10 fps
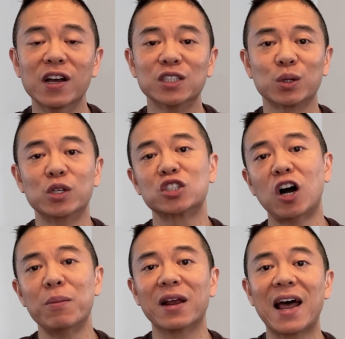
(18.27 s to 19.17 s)
So you
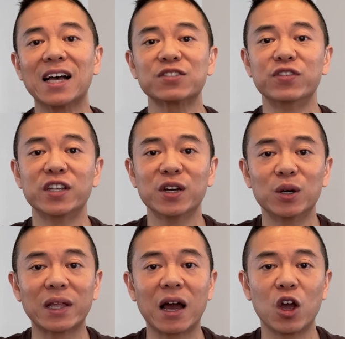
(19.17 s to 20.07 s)
saw in my last
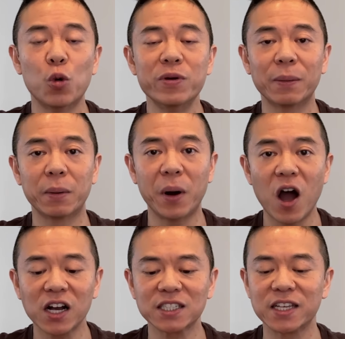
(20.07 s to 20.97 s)
video that I opened up a
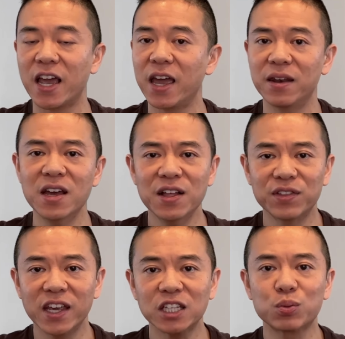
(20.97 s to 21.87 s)
box and
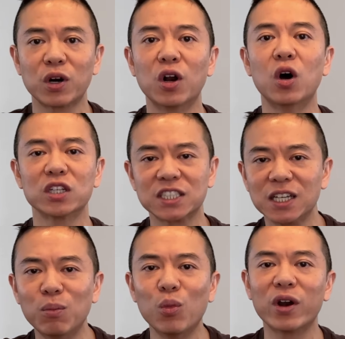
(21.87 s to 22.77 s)
the hits were
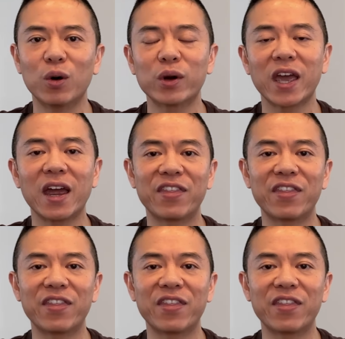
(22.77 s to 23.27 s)
somewhat okay.